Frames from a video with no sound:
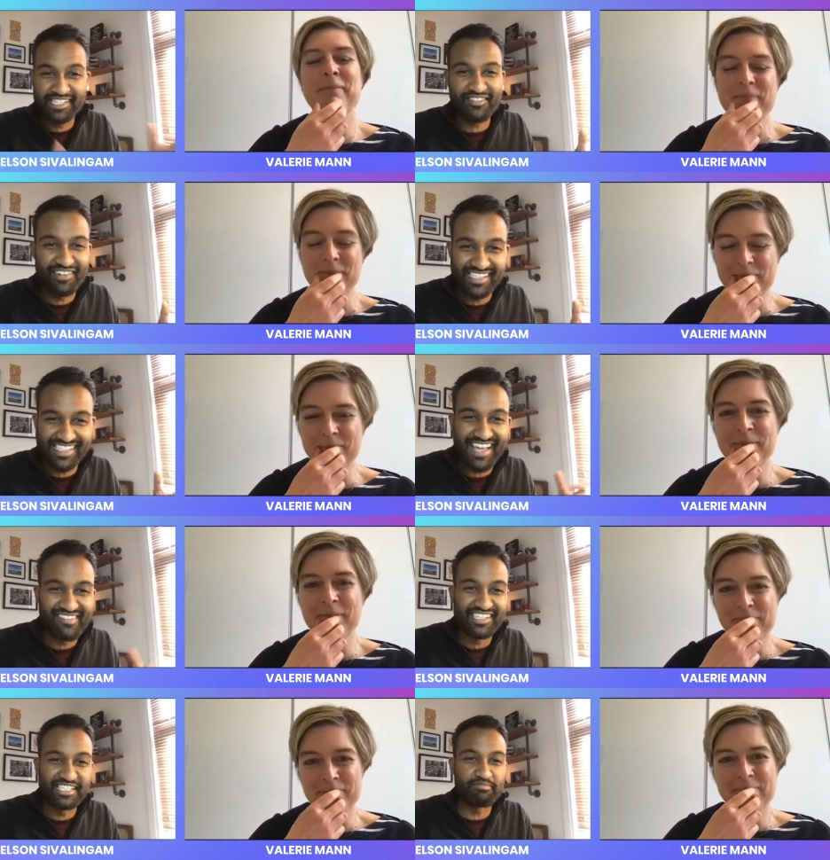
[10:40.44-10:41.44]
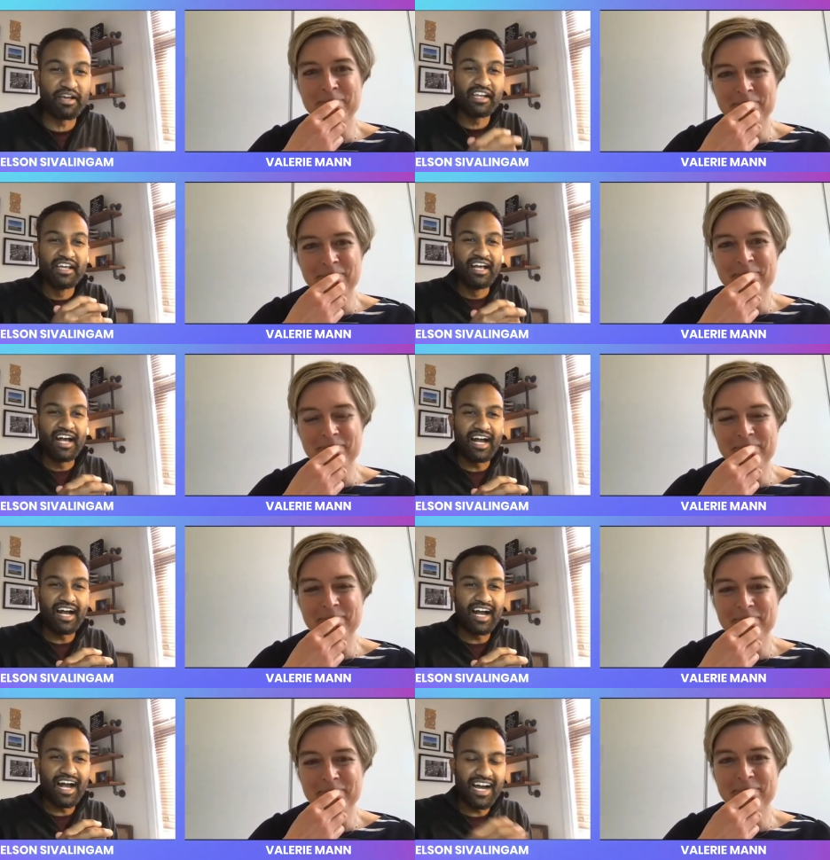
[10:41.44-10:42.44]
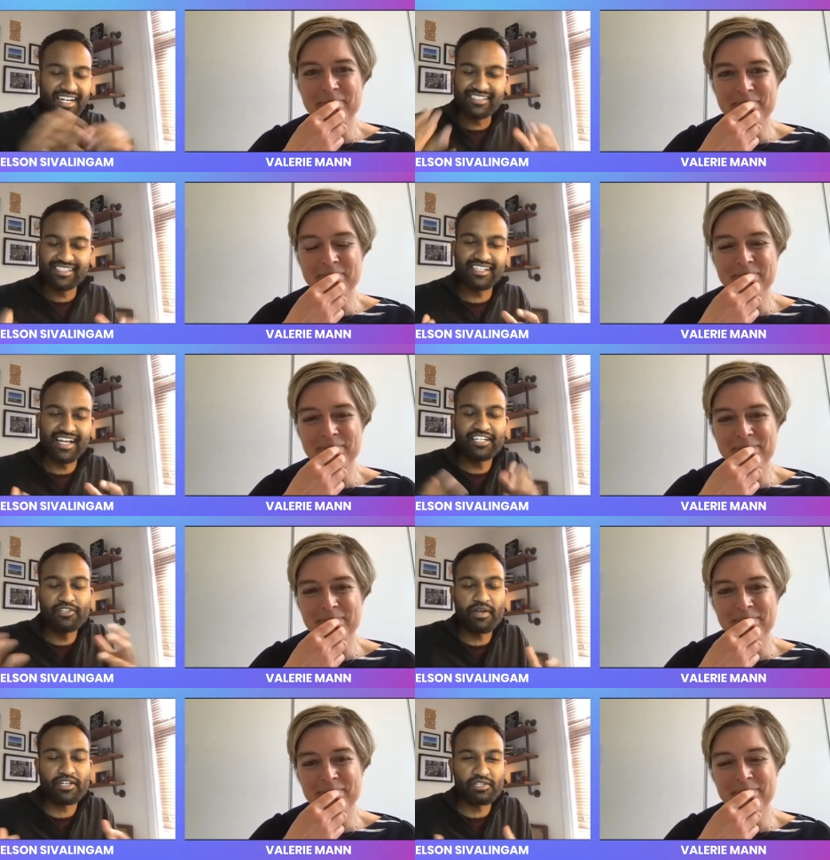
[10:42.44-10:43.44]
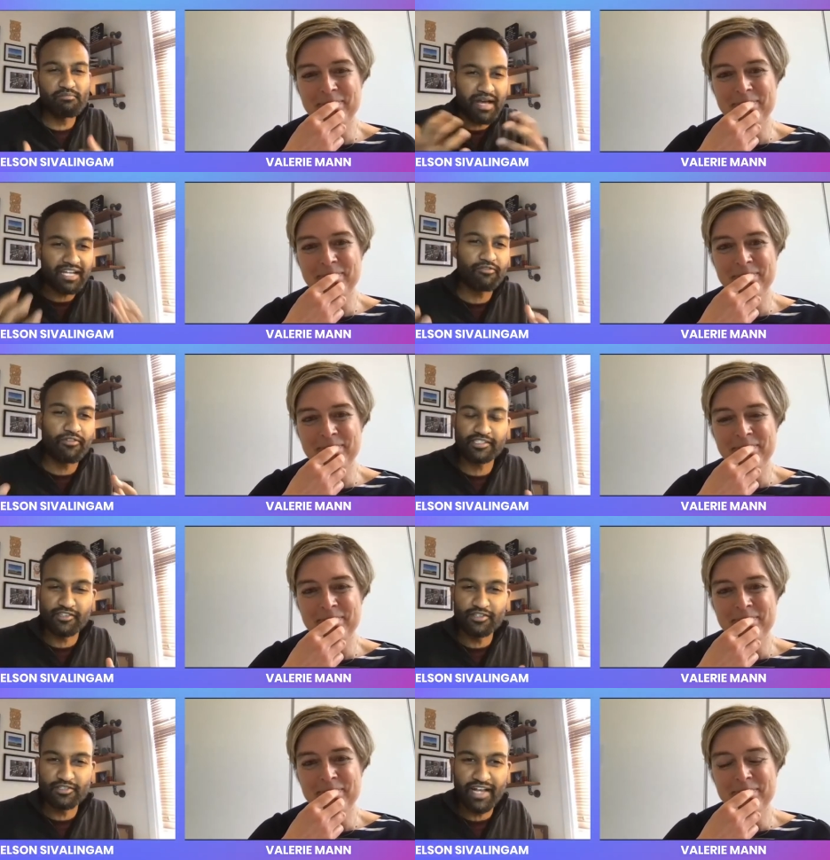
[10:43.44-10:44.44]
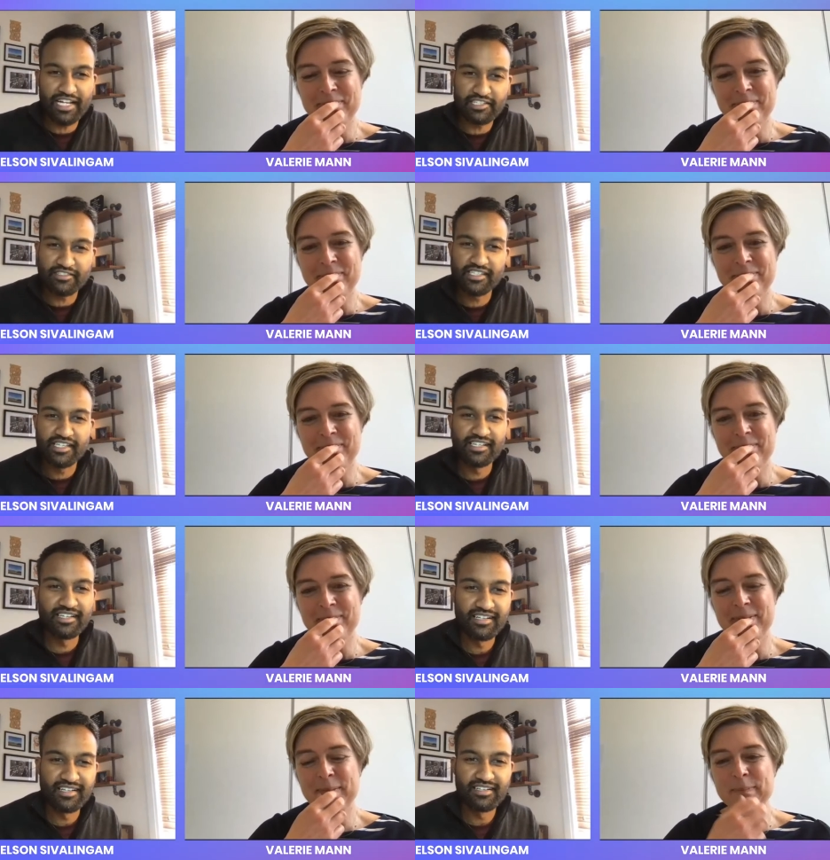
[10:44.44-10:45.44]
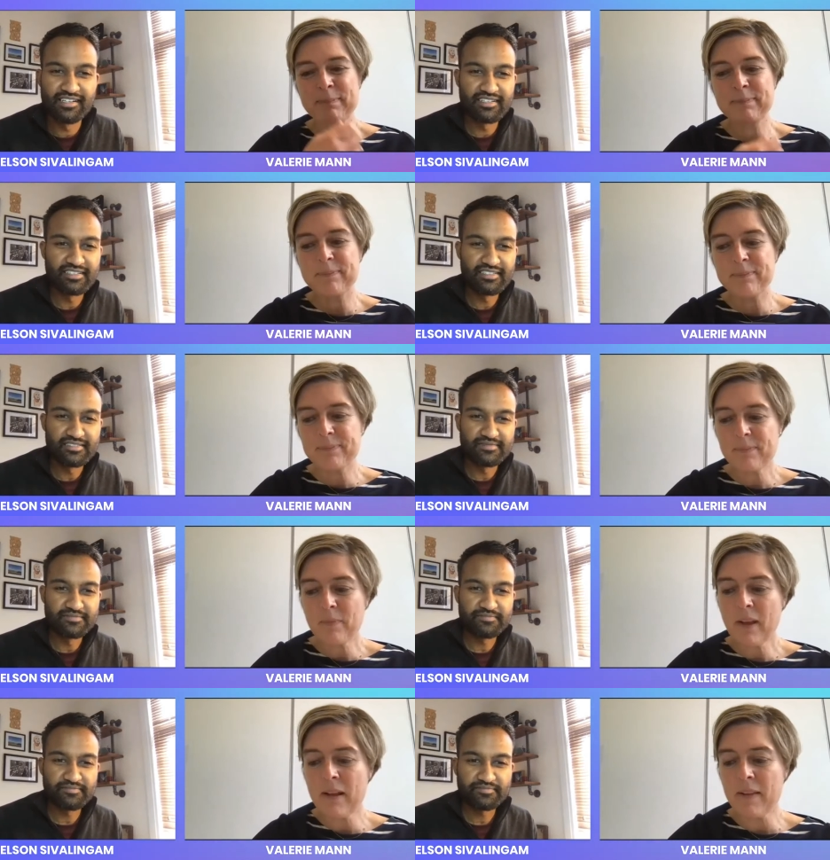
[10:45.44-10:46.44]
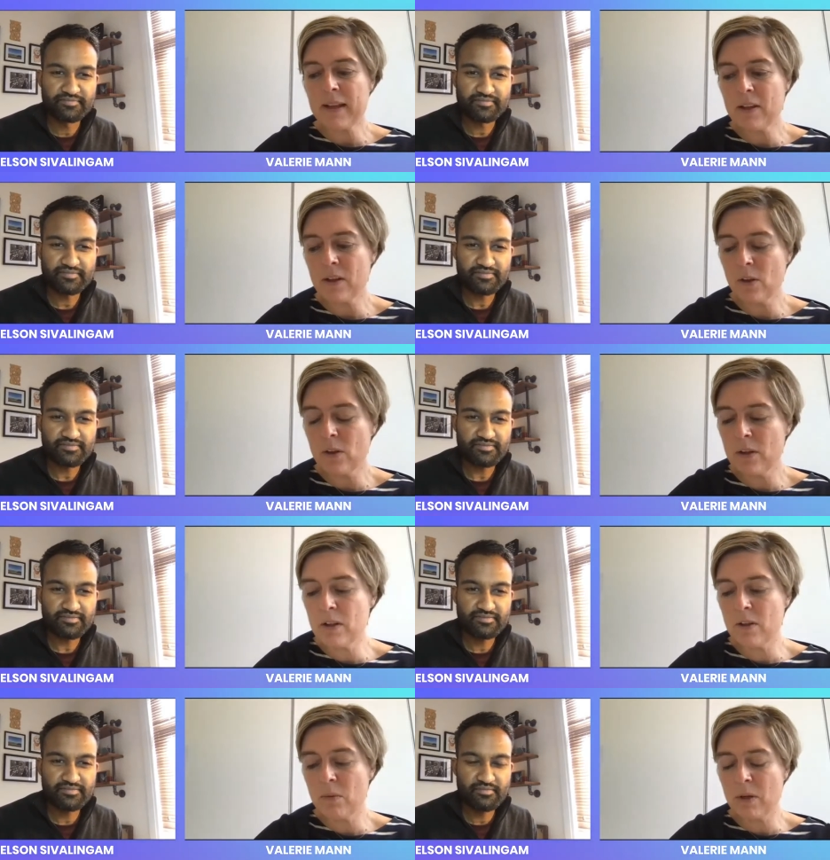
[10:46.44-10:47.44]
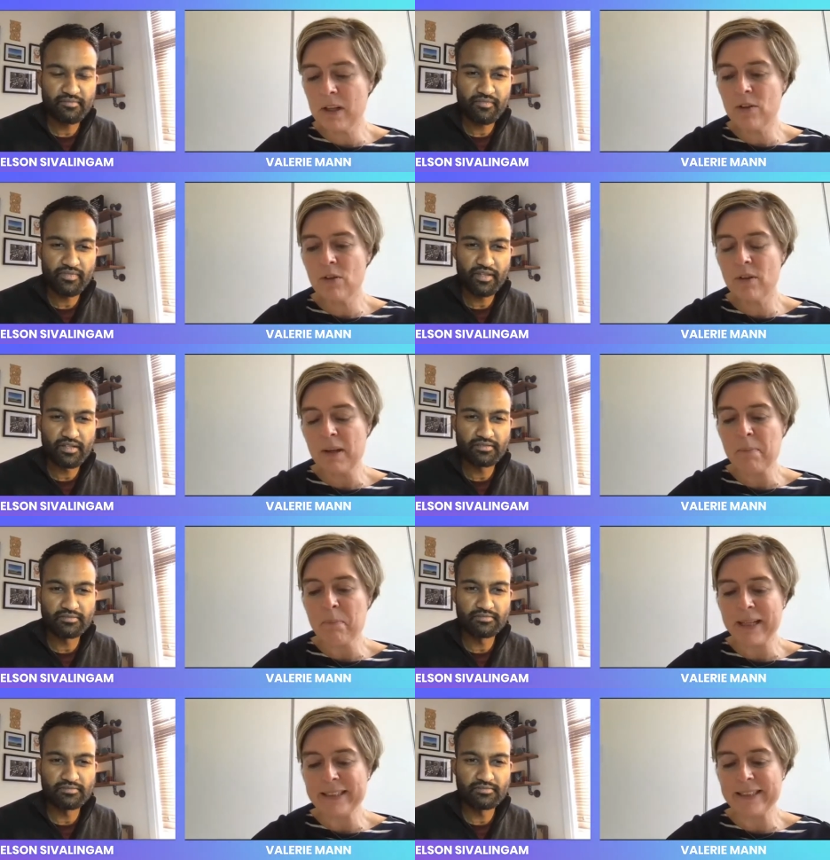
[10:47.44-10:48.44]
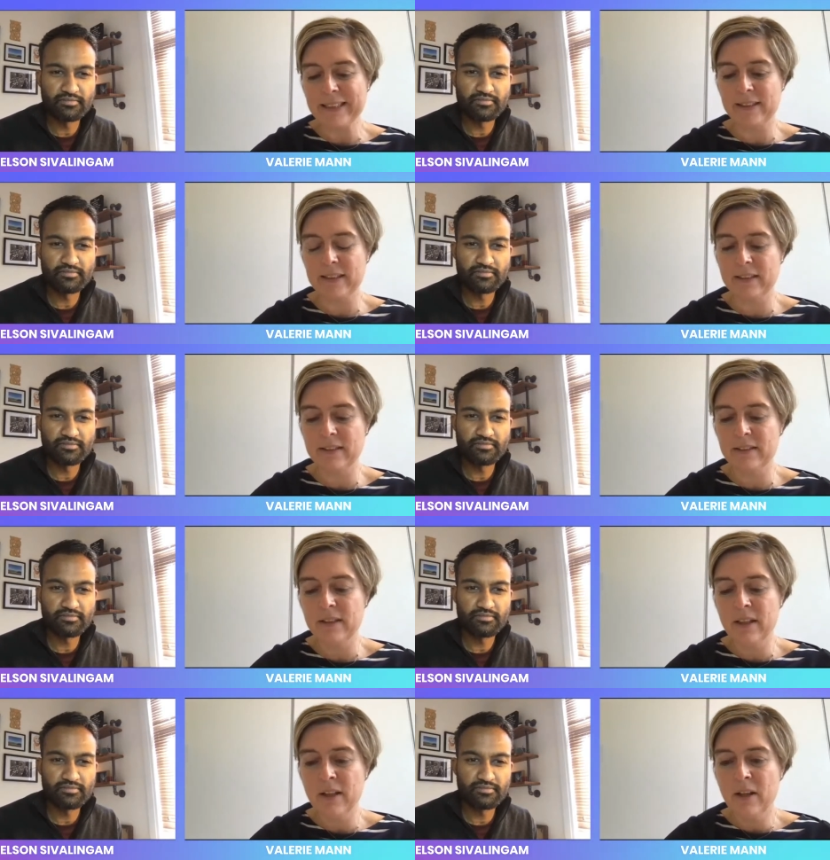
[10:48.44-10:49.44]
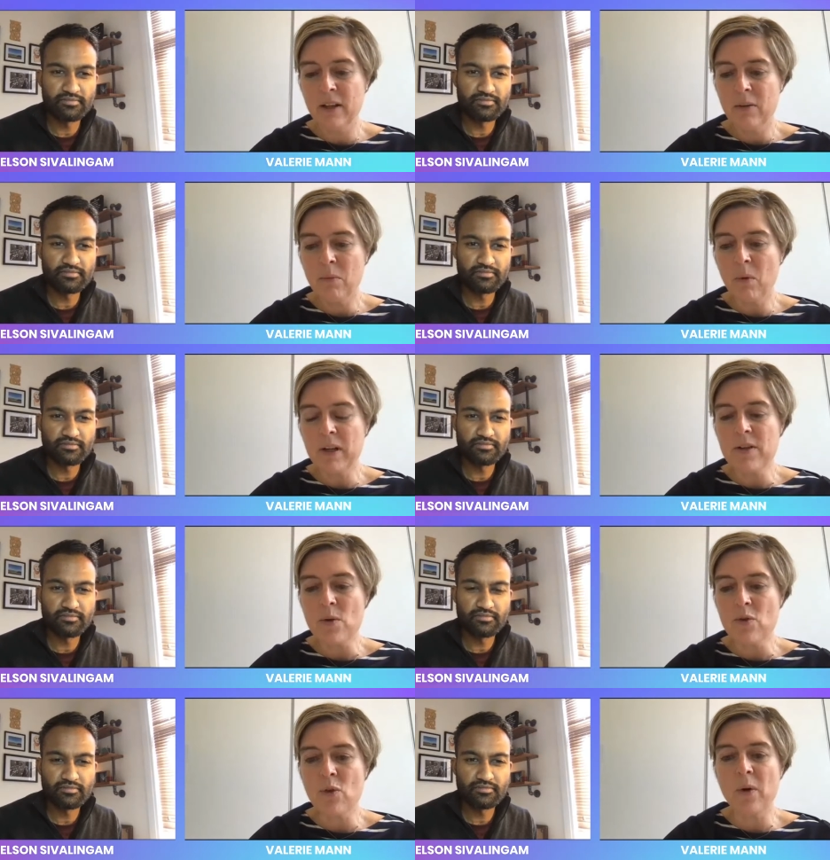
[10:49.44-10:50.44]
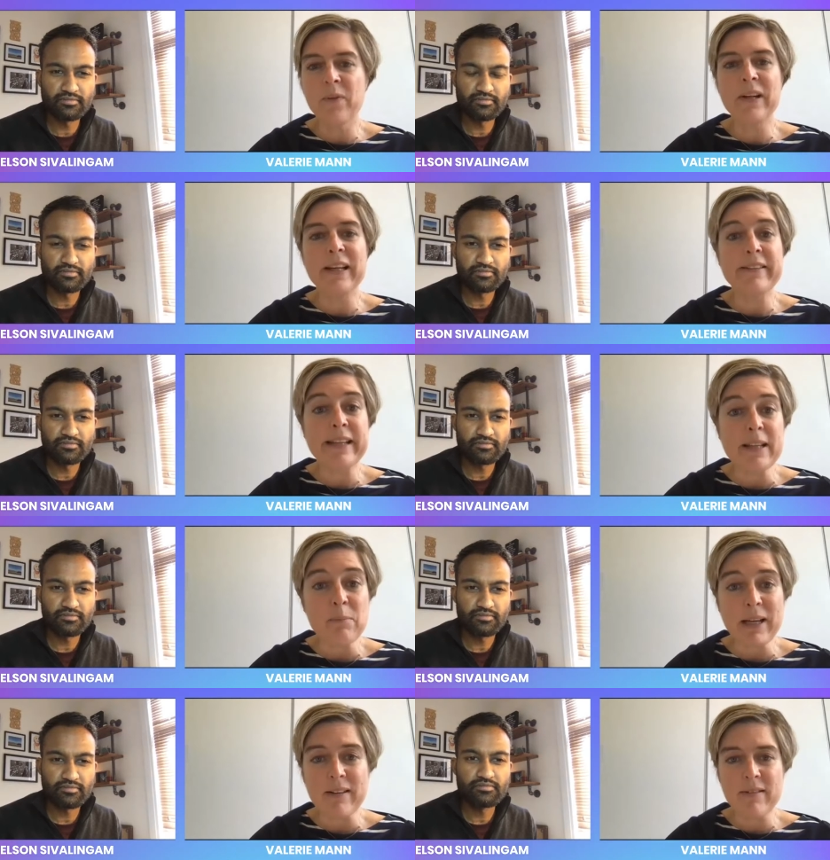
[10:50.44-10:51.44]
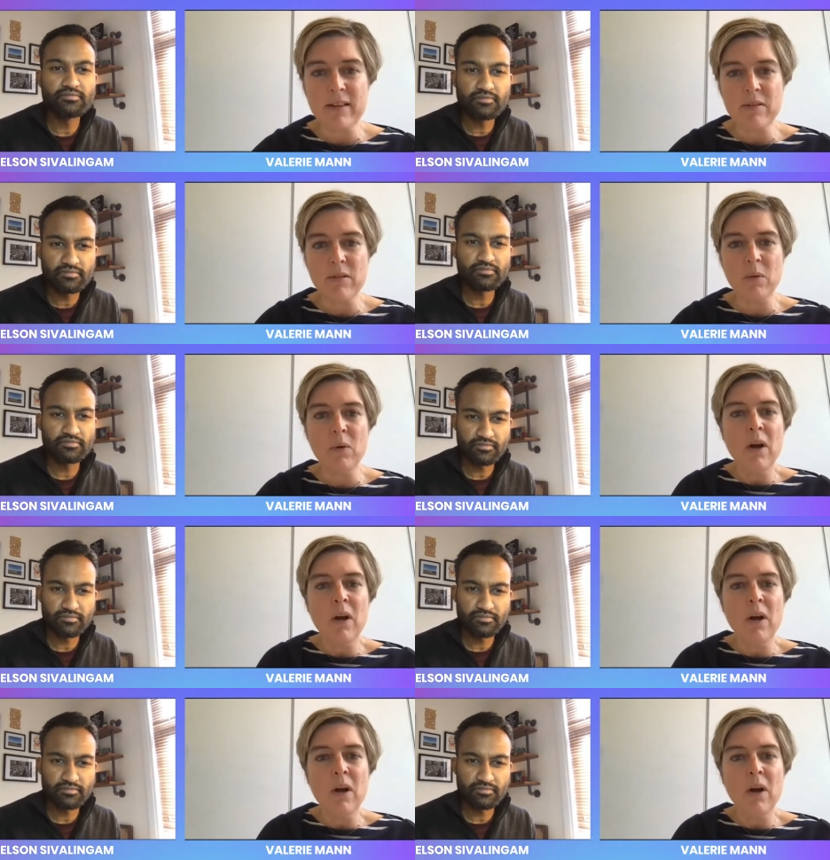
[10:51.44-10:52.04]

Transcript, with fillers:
Speaker 1: screensavers, but how does how do you actually manifest those values?
Speaker 2: I think you you really embed it in what you do on a daily basis. So